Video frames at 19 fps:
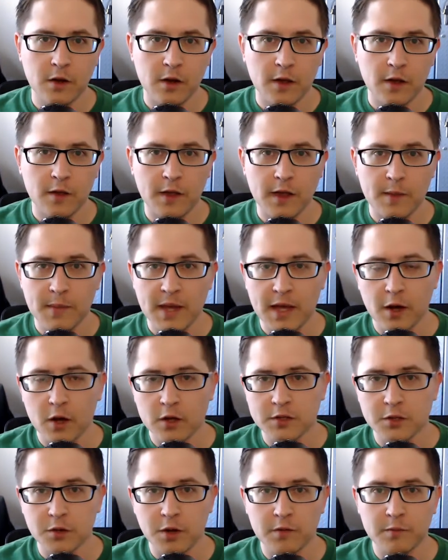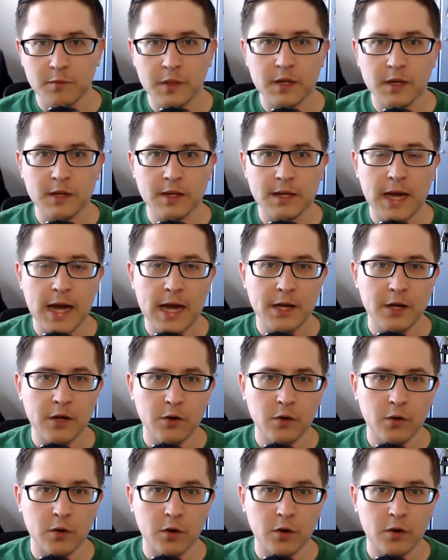they may also have been guided
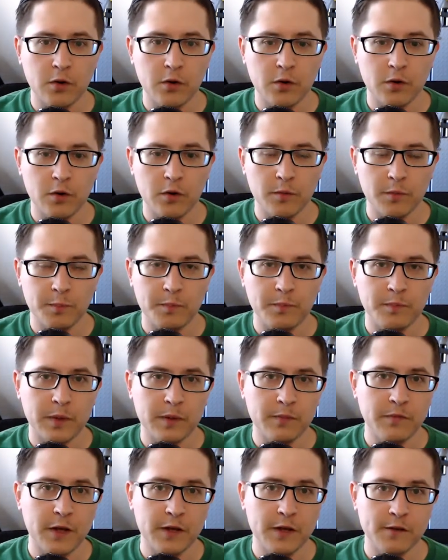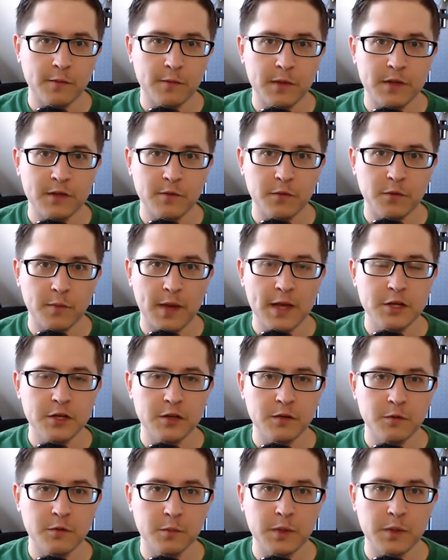or been fed some
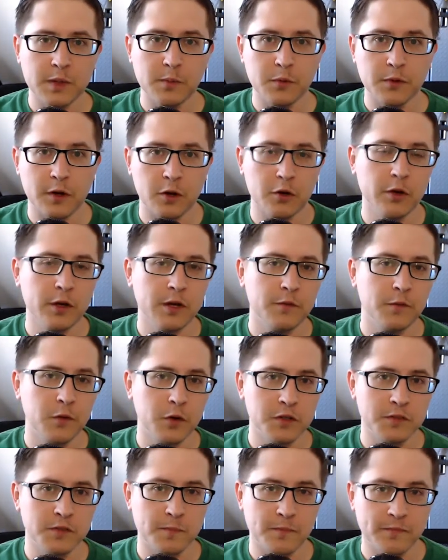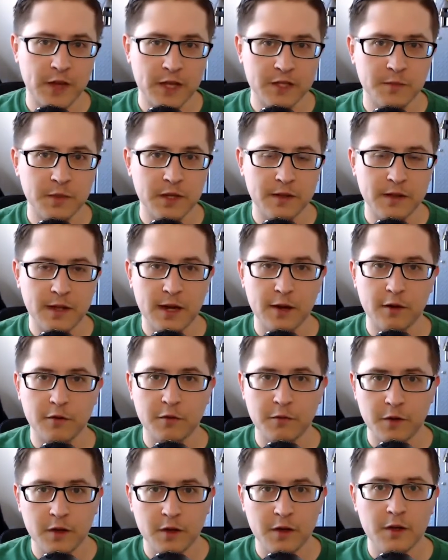misinformation from people that are looking for investment that have,
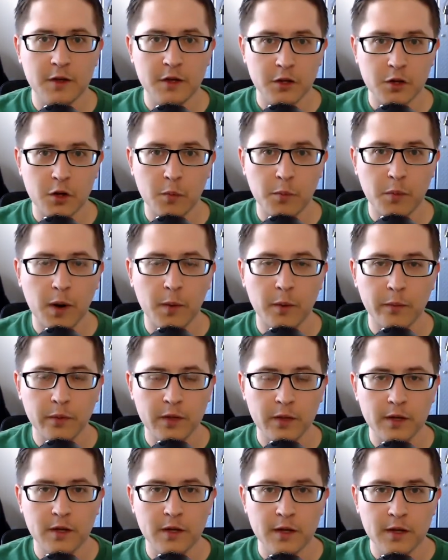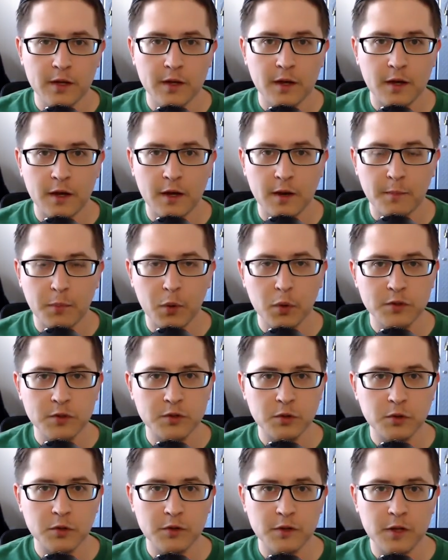probably
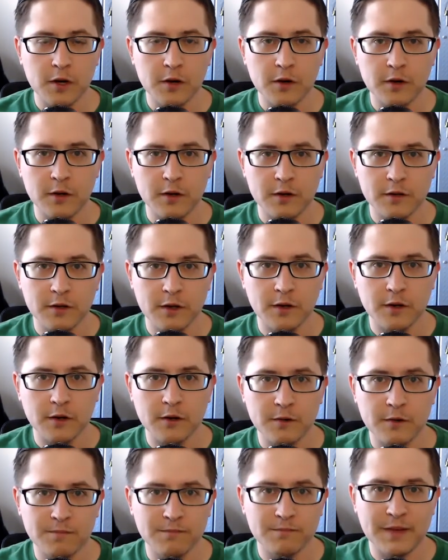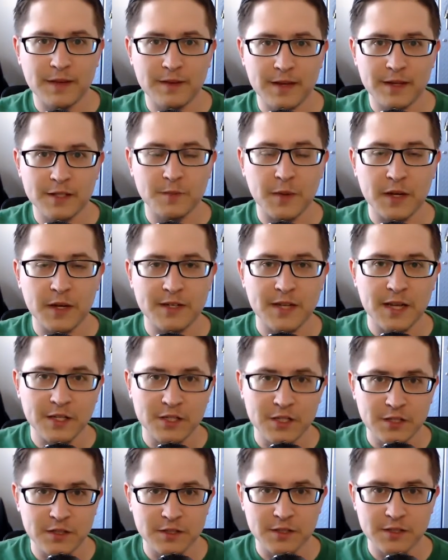bolstered their
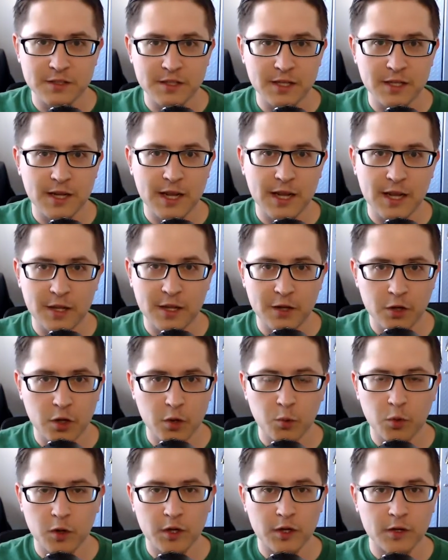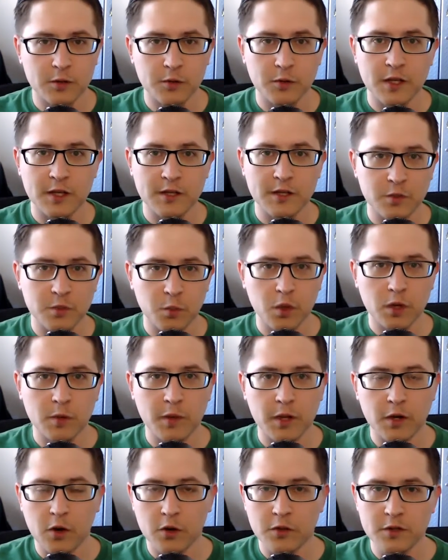expectations and said, hey, we're going to do this and we're going to
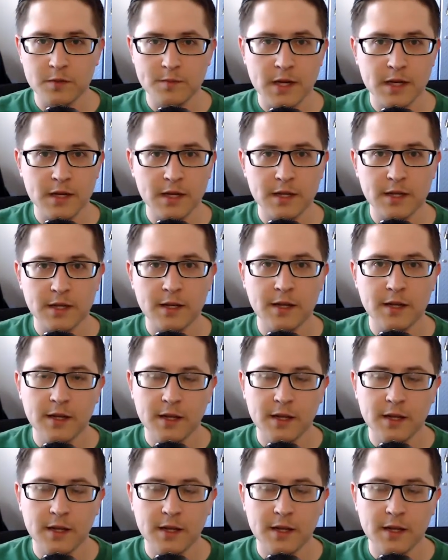make all this money. And